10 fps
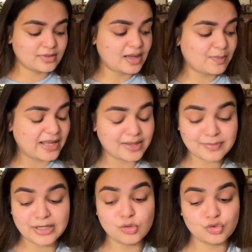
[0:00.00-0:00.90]
applying
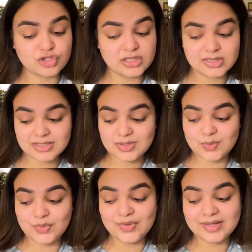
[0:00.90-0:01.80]
my lotion,
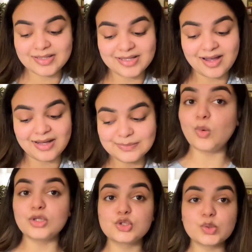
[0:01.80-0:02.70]
so yeah.
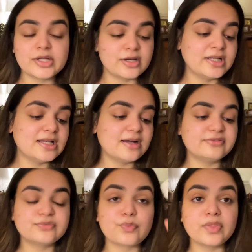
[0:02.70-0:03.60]
Also really
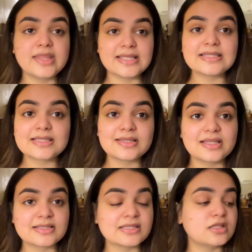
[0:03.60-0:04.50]
love this.
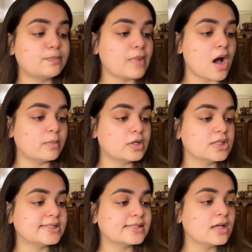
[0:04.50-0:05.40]
This is the
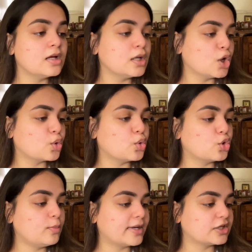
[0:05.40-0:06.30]
Palmer's
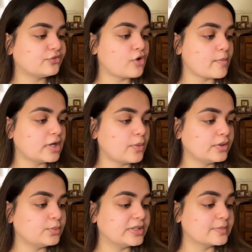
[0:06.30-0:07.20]
cocoa butter formula
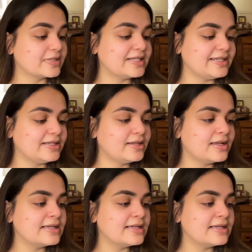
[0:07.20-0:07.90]
with vitamin E.